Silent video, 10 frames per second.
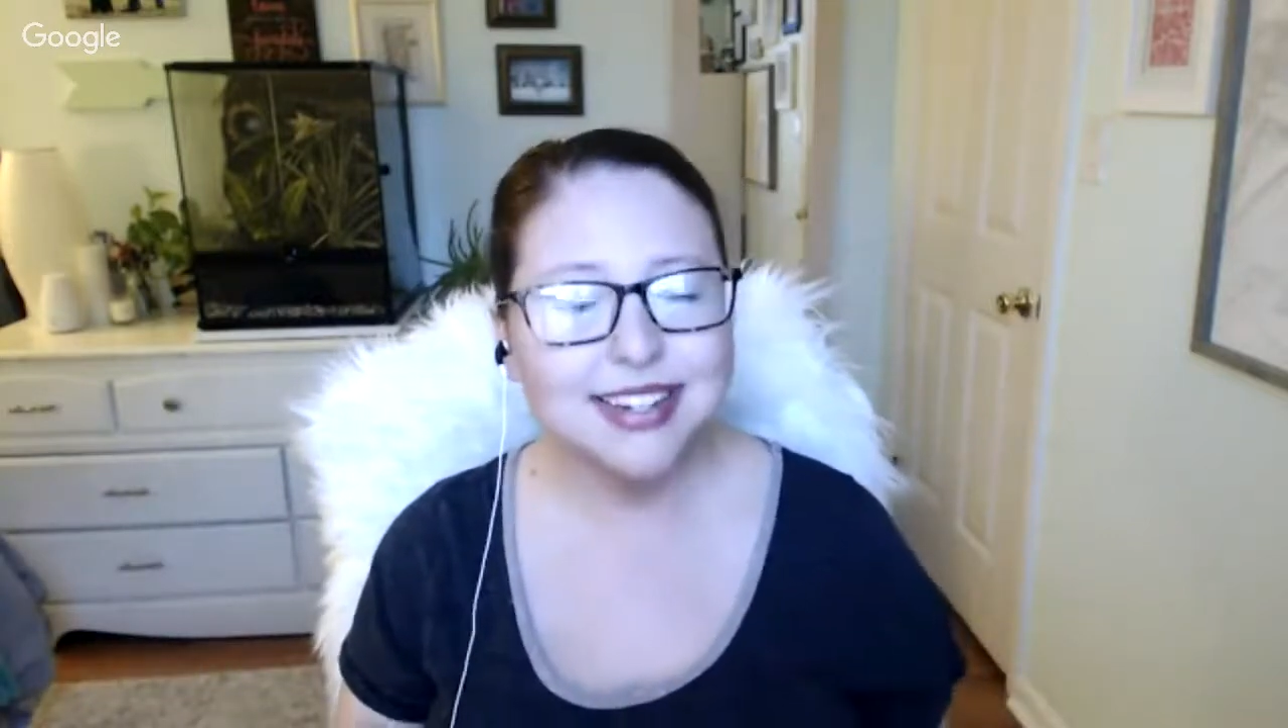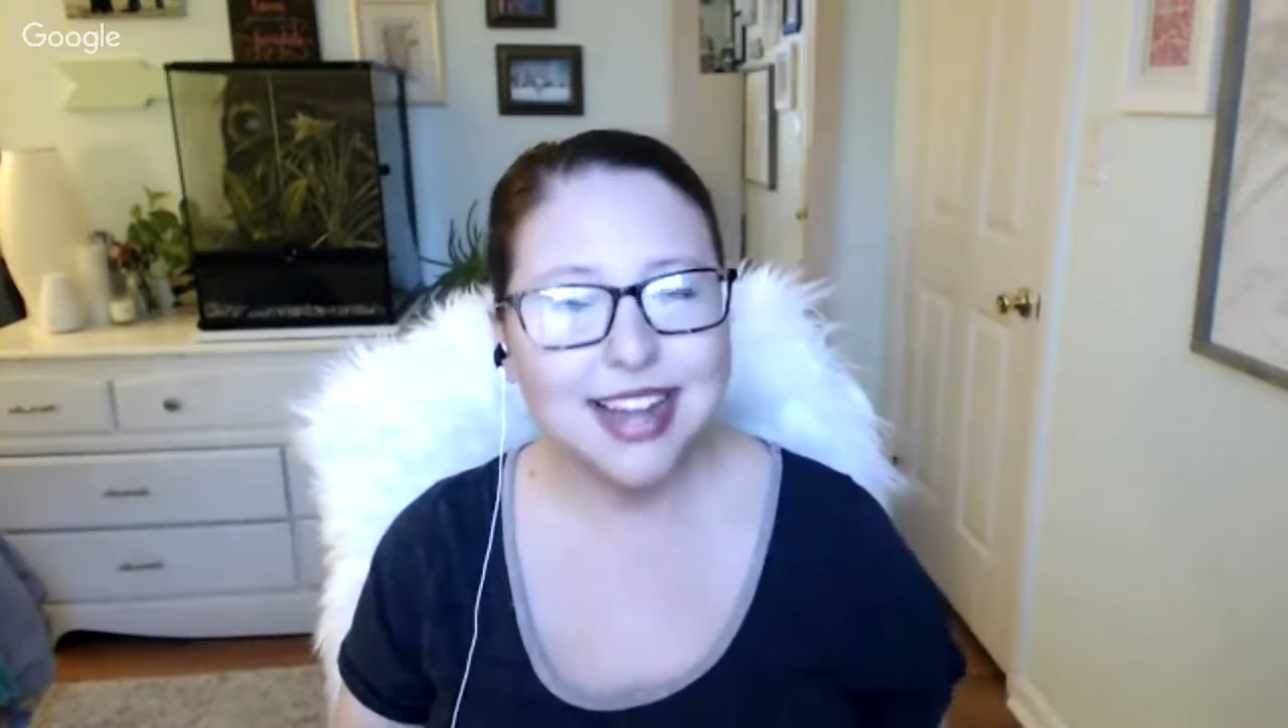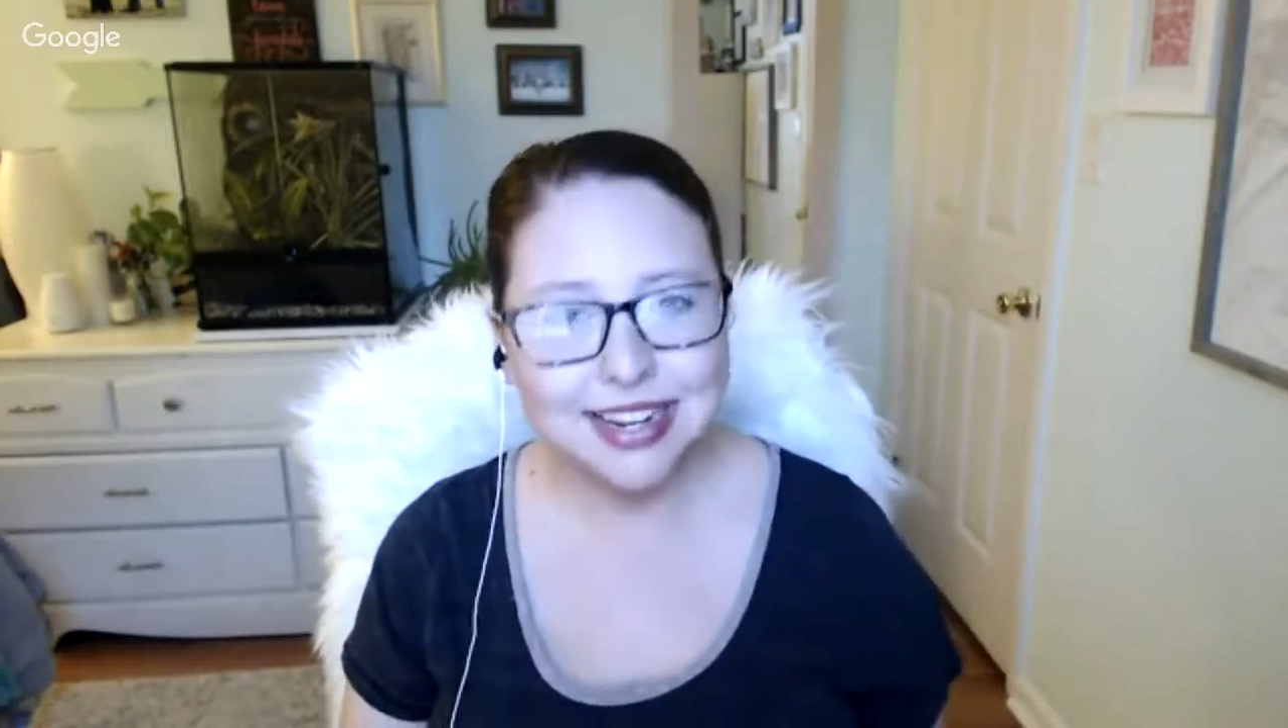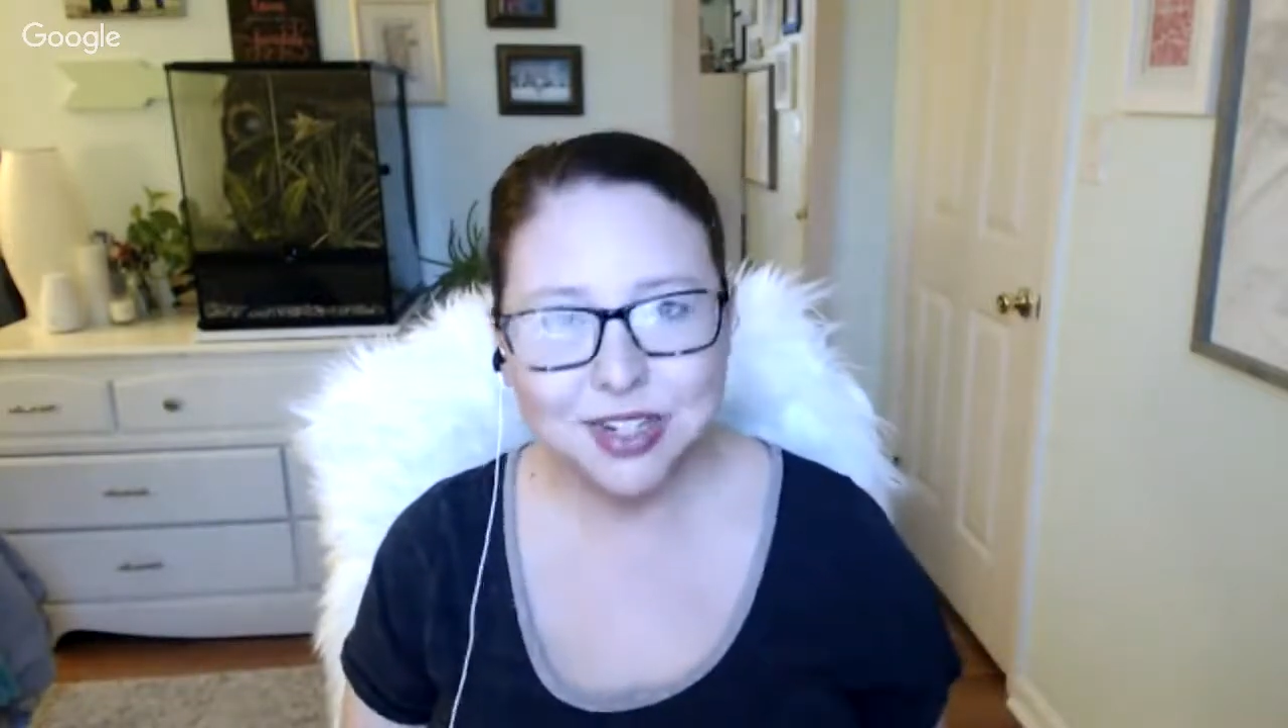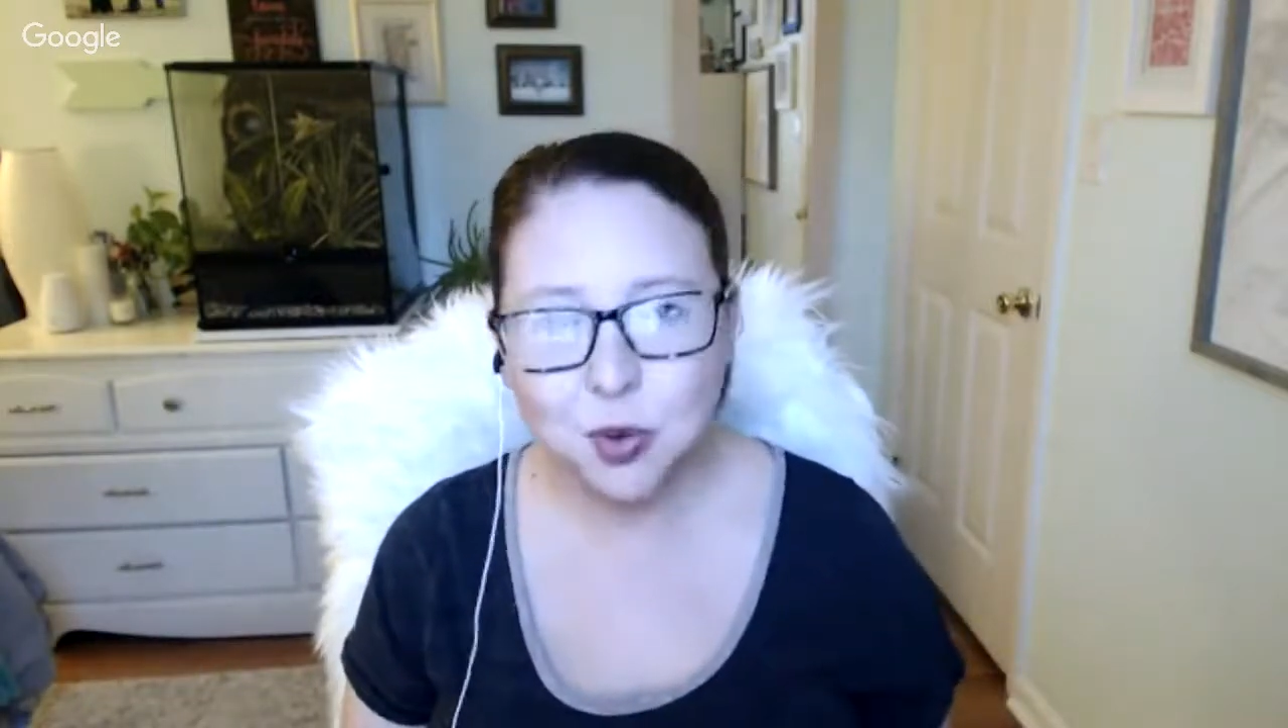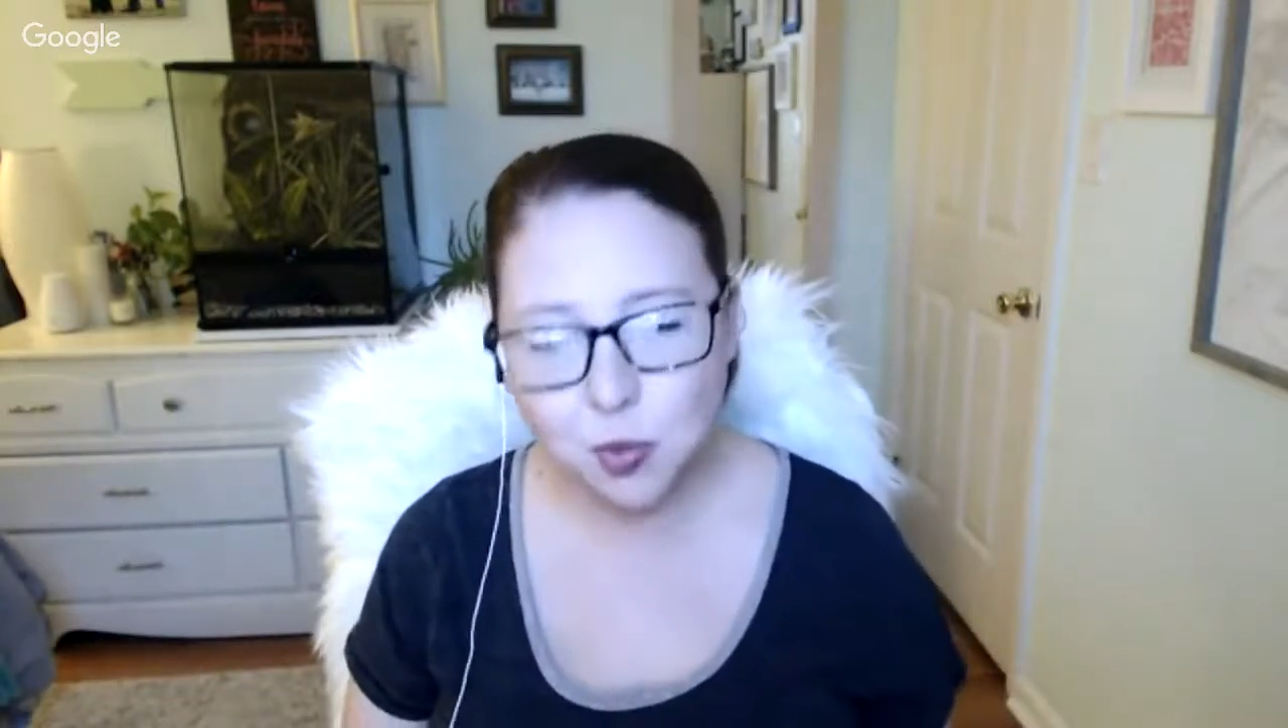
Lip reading: 10 to